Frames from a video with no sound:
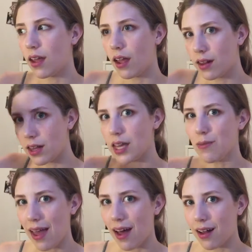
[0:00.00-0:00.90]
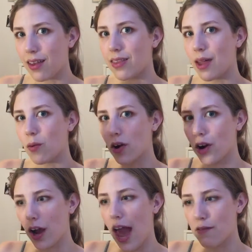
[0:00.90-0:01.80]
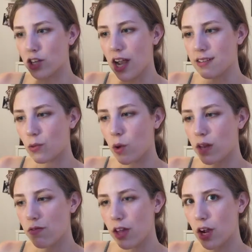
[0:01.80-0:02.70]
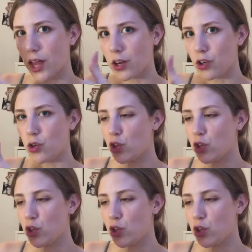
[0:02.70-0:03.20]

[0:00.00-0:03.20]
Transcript: in the email, they were advertising one of their like new